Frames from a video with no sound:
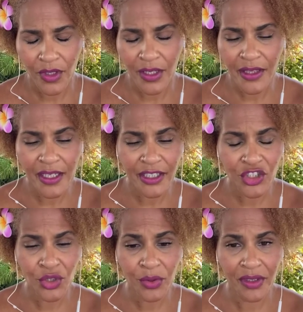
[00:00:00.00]
the
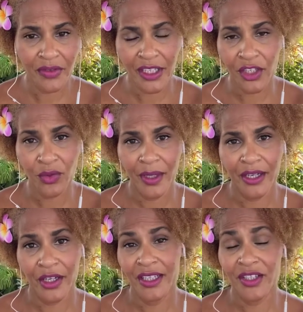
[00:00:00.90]
Intuitive Incubator
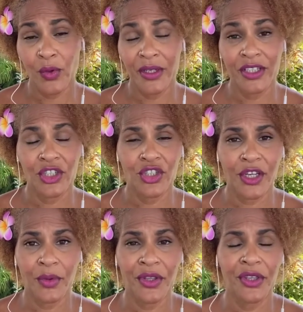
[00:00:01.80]
is going to share
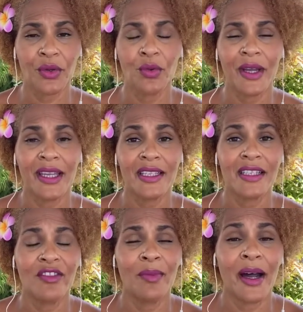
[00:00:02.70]
with you ways
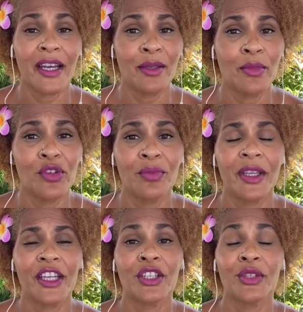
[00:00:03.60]
of body movement,
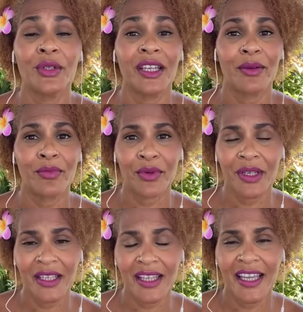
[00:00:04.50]
including
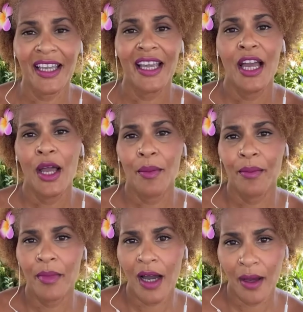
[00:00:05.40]
breathing
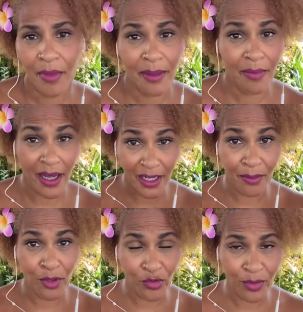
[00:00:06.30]
and body
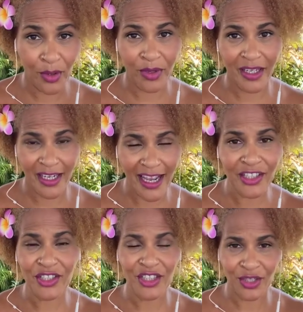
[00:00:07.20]
movement. We're going to actually
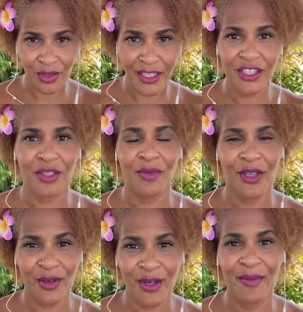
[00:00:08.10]
do like some
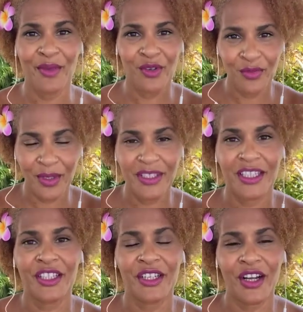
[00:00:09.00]
yoga movement to
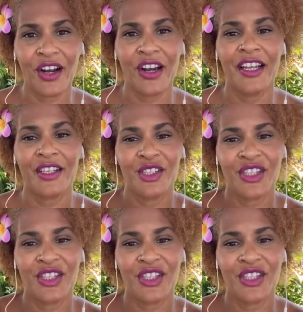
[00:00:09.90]
clear our energy